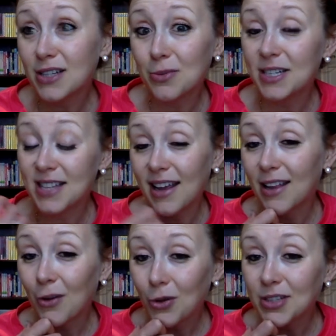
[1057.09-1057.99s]
will be seeing it
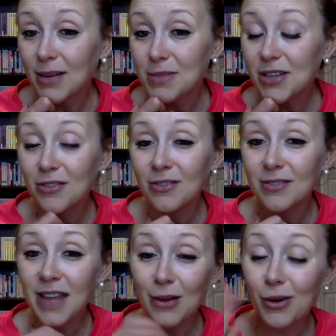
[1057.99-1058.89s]
the whole time, so
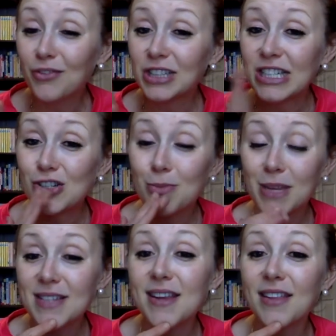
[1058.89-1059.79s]
that revelation
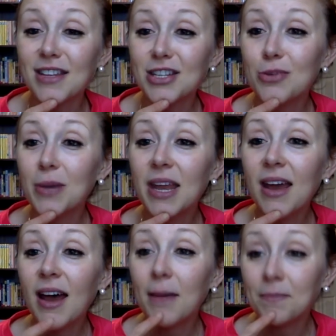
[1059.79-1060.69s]
means nothing to you. But
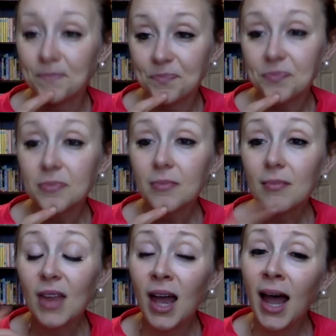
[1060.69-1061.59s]

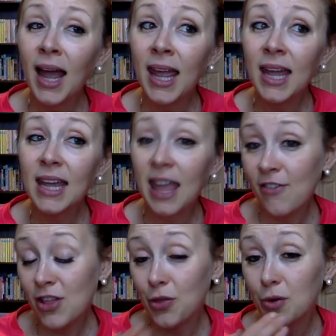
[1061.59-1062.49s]
I gave
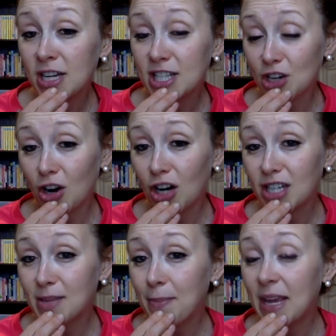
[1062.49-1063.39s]
it 3
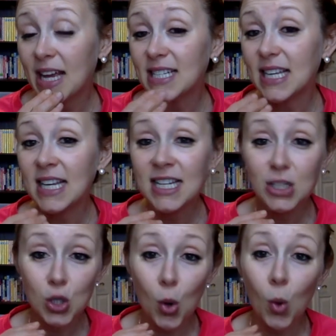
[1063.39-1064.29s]
stars because it is
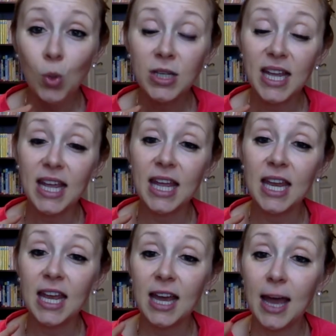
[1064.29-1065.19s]
told in
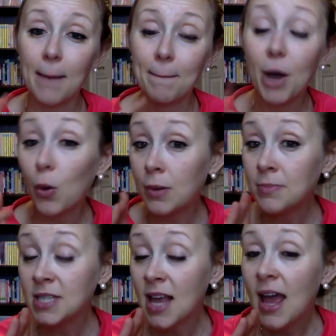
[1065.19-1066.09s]

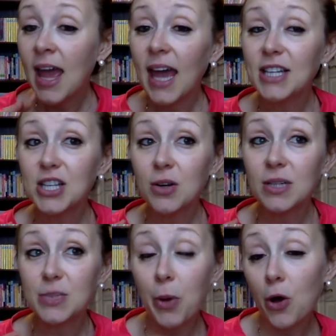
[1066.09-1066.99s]
poems. And so
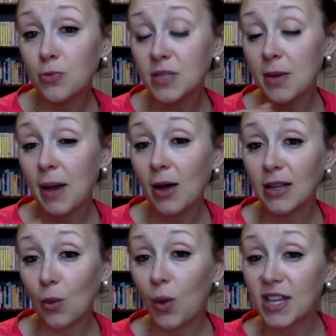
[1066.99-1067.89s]
it's poems about
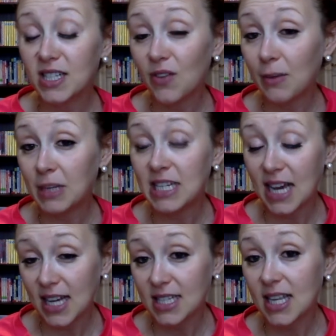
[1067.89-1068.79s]
like what this family
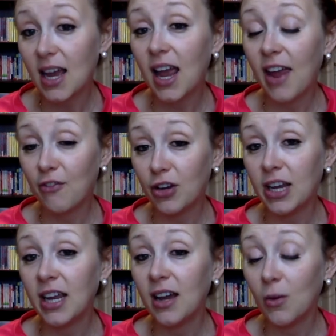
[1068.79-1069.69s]
does
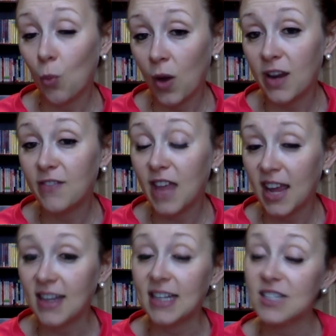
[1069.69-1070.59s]
every one of the
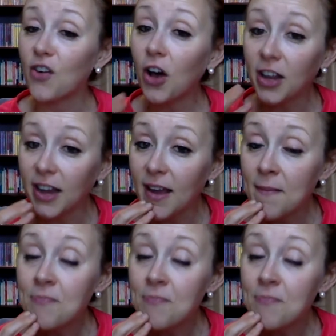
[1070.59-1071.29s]
8 nights of Hanukkah.